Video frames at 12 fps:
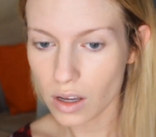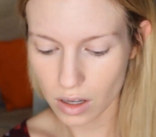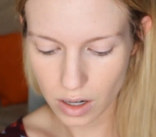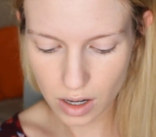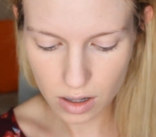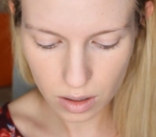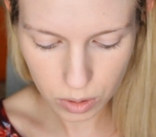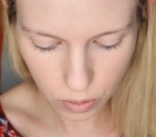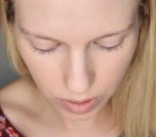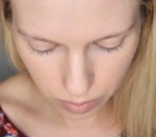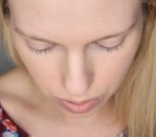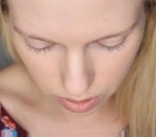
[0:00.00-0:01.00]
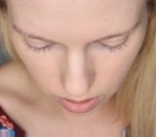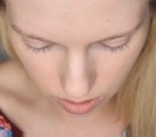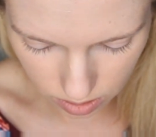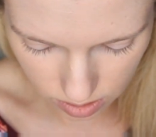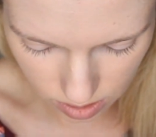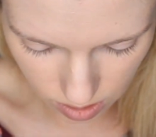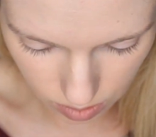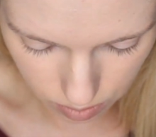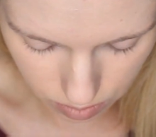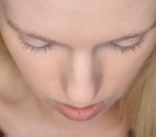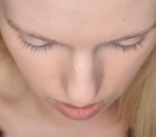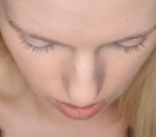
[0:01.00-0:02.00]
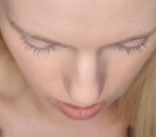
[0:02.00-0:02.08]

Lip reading: And now I'm going to put on some